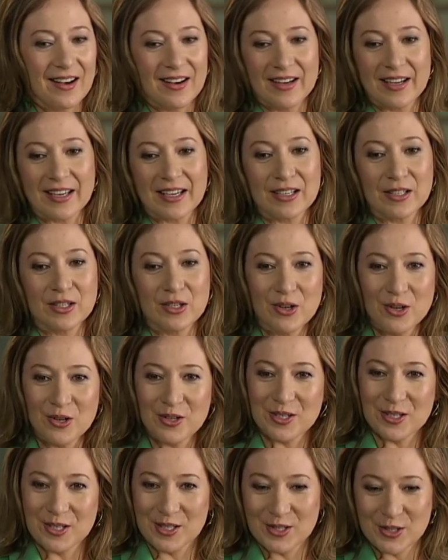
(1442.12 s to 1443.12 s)
I
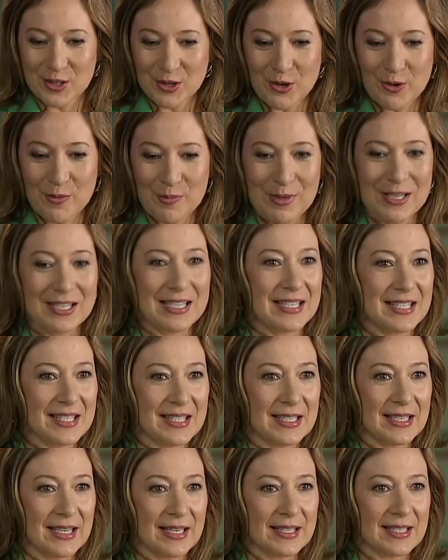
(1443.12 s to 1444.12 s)
cannot stop
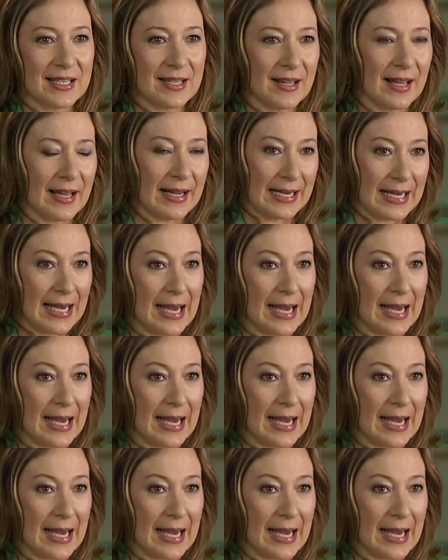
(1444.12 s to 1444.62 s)
listening to that